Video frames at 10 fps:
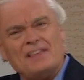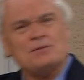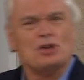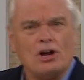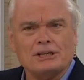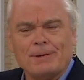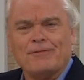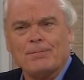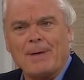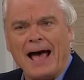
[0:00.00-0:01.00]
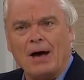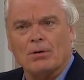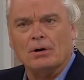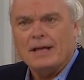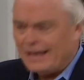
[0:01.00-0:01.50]
they charge me for
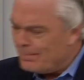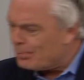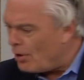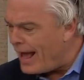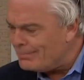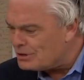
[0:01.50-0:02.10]
power in prime